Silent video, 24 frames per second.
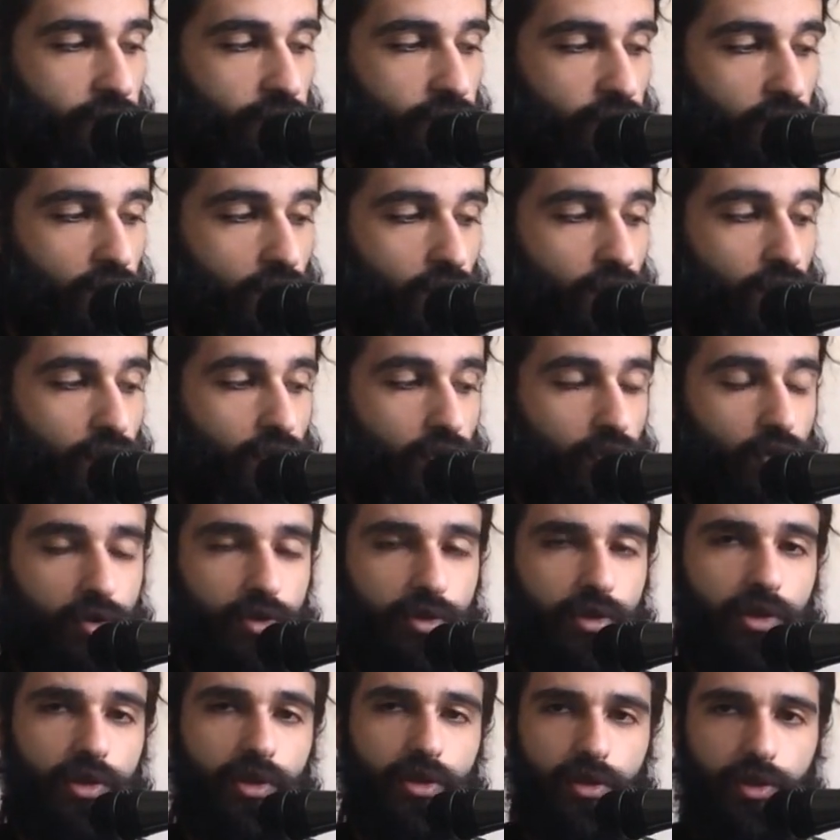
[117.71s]
4
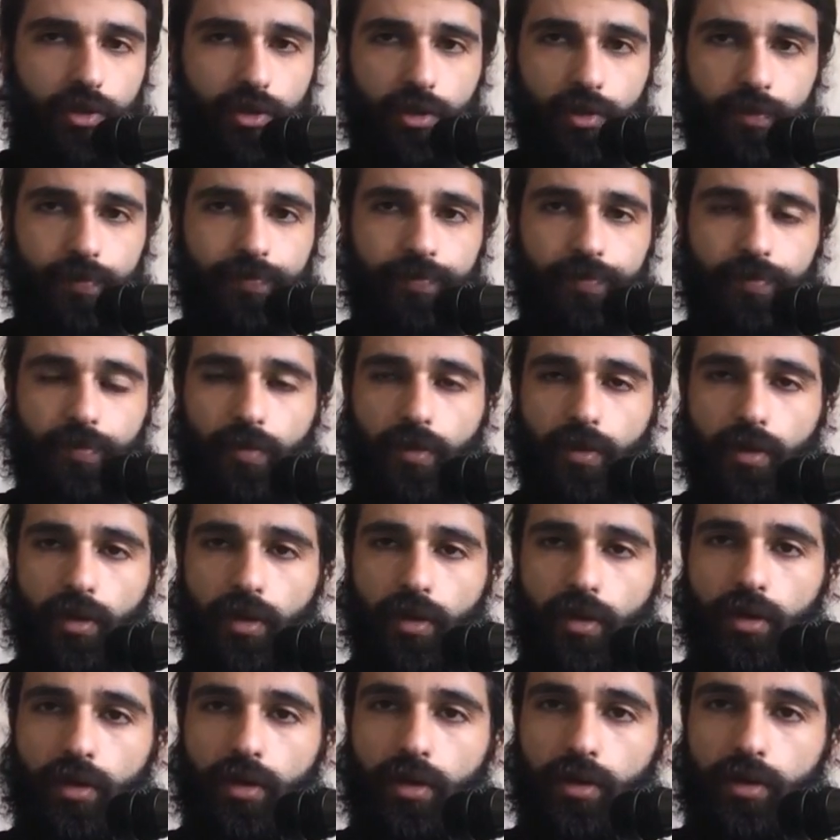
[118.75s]
on the
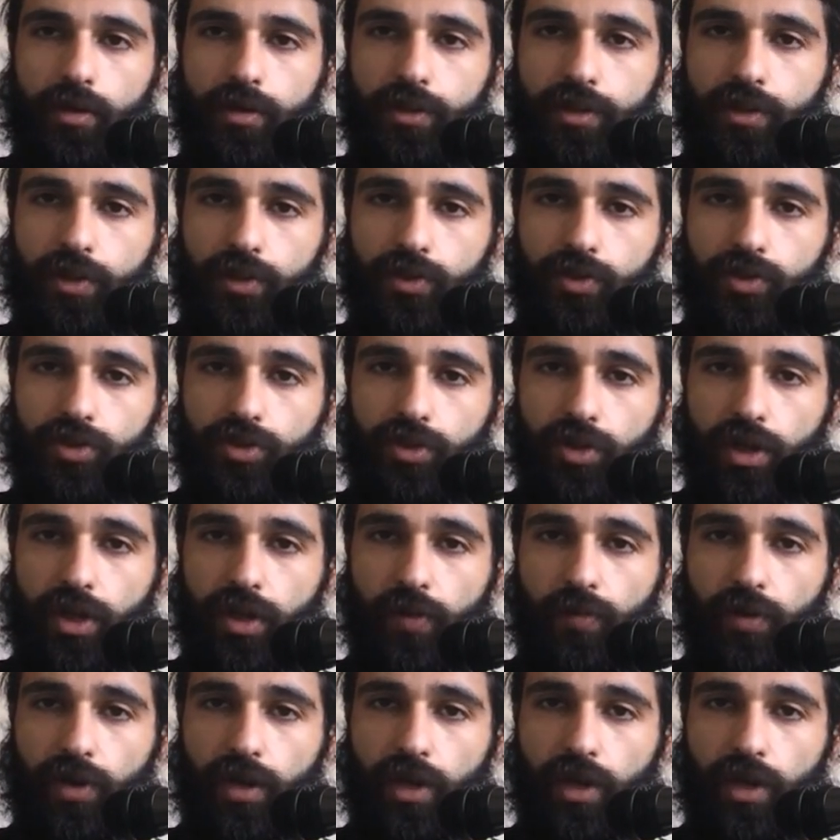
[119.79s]
6th string.